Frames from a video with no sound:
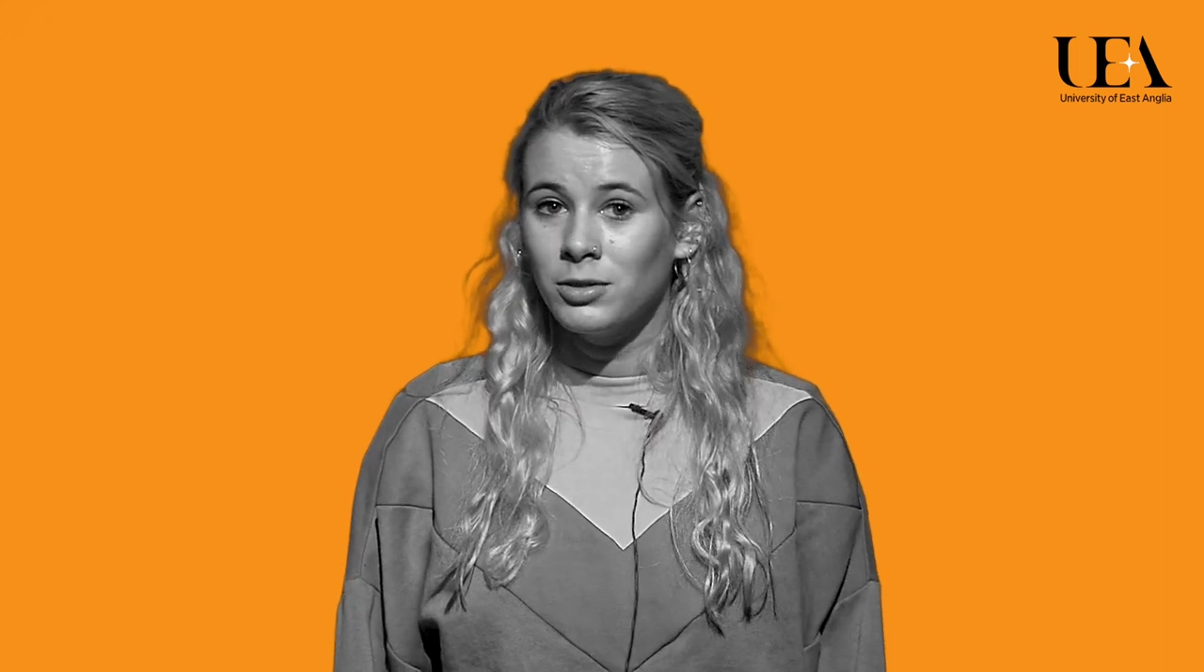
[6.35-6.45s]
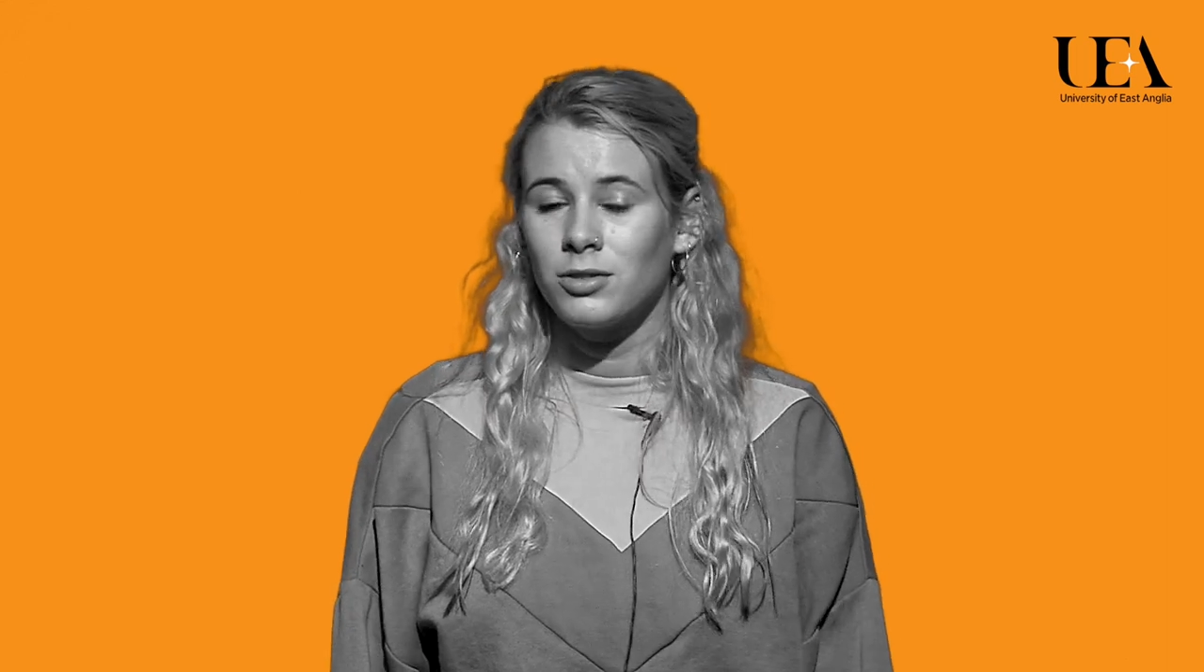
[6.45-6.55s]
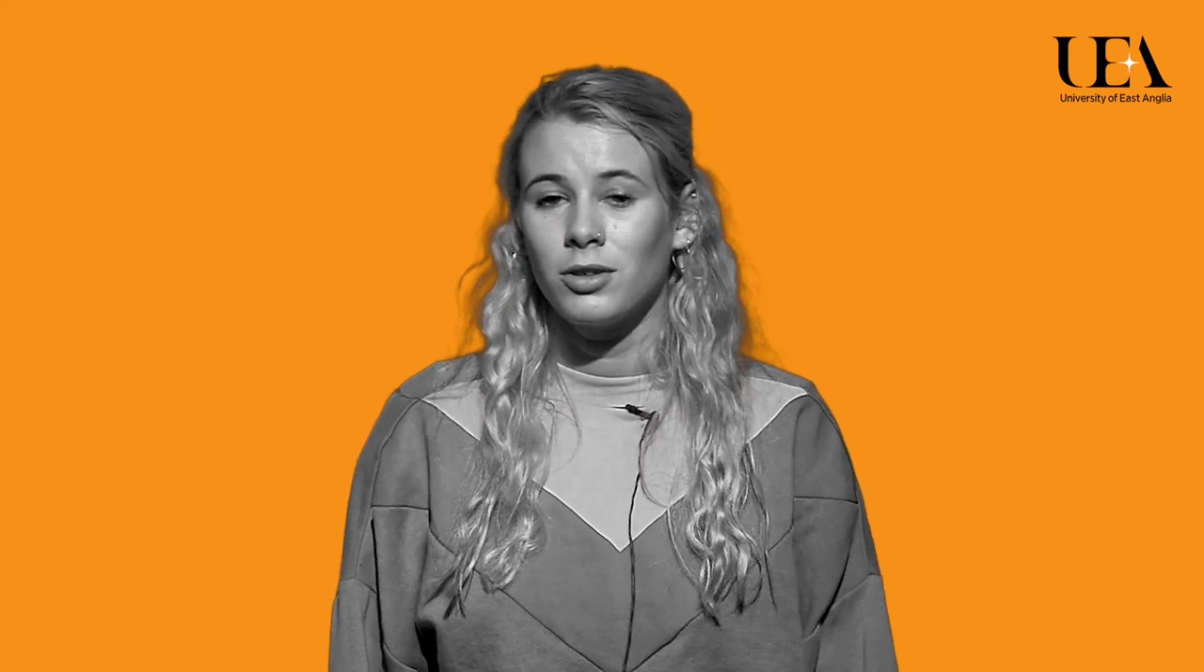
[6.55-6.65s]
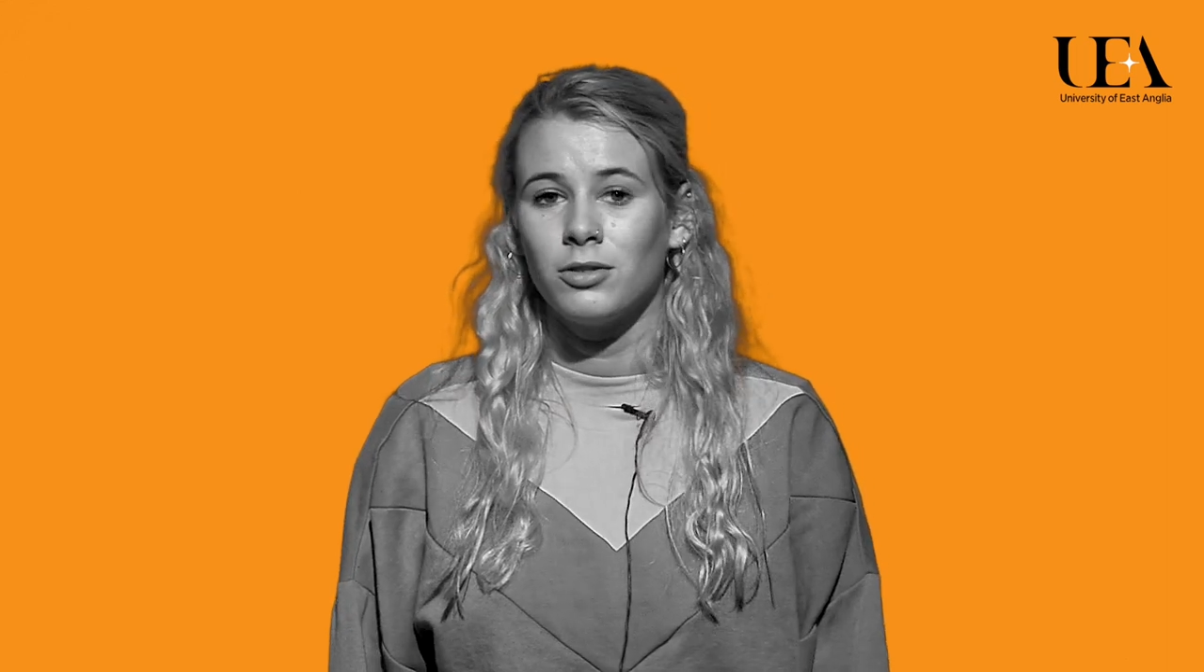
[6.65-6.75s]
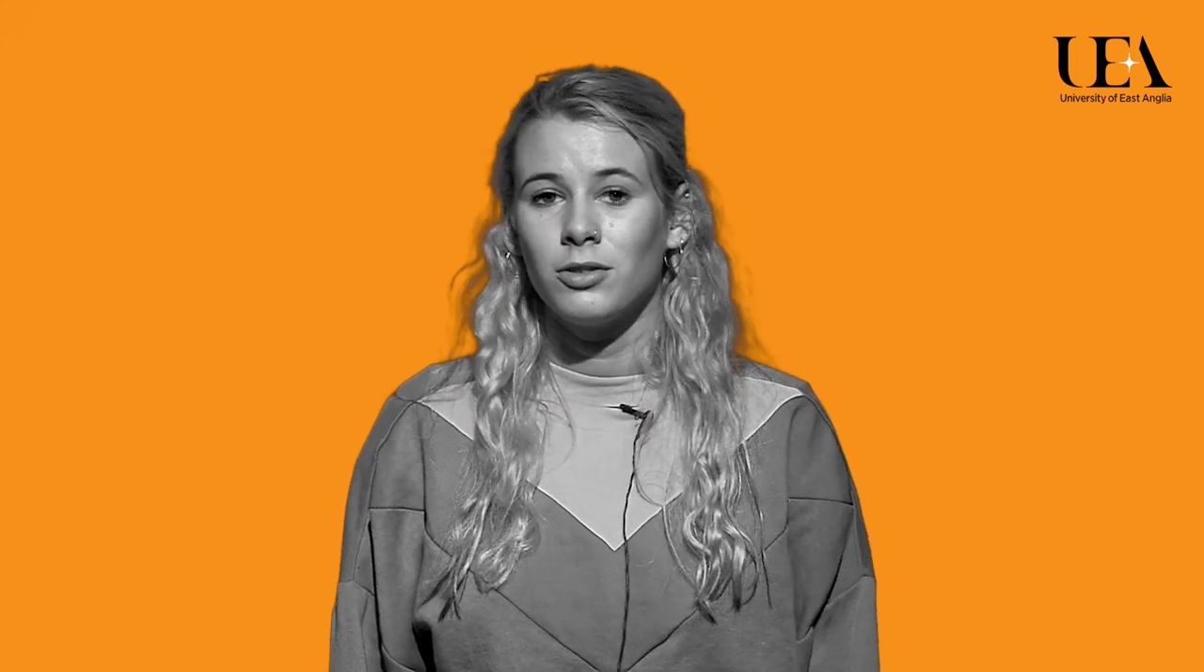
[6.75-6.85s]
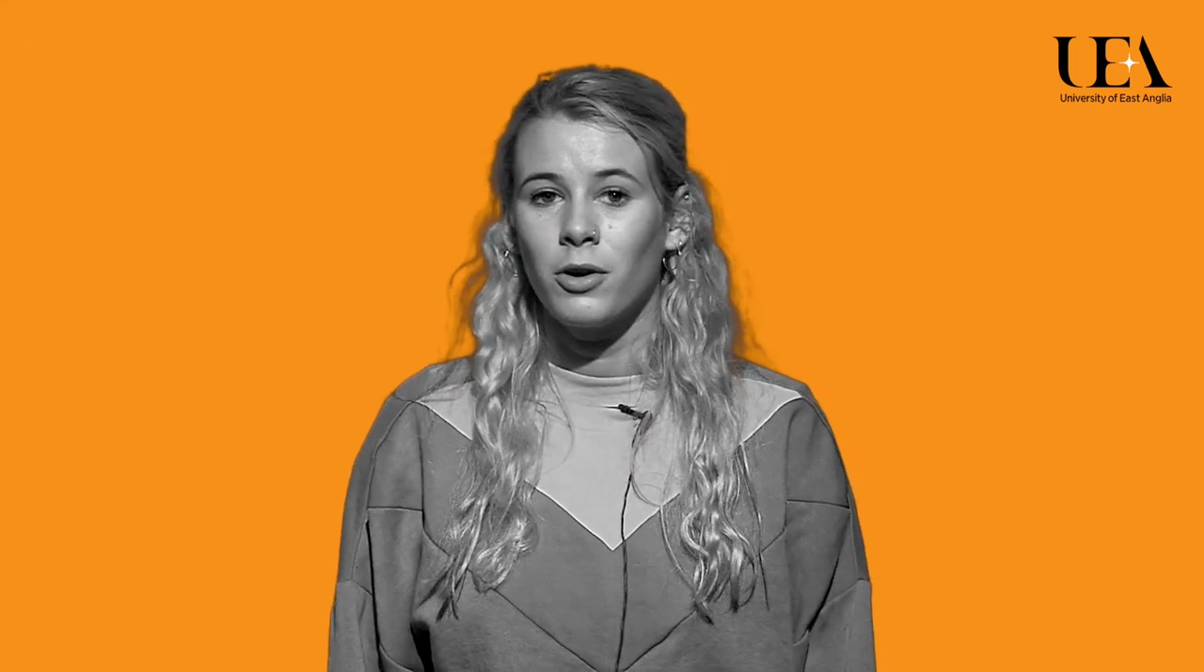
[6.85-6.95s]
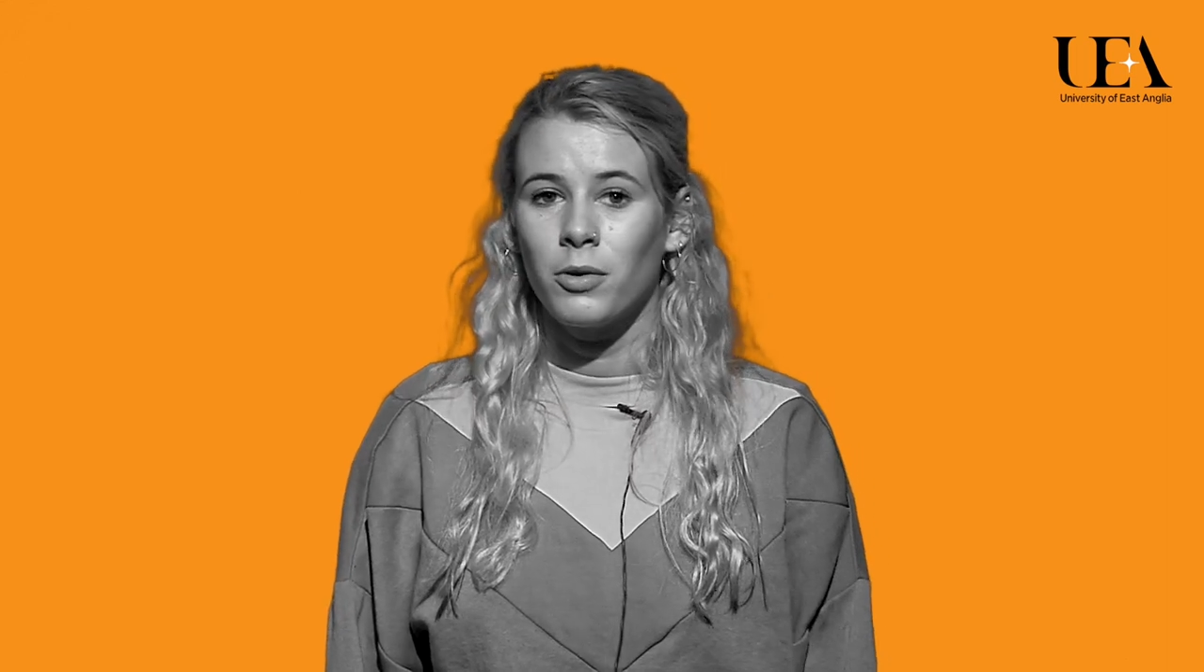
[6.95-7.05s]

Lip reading: so know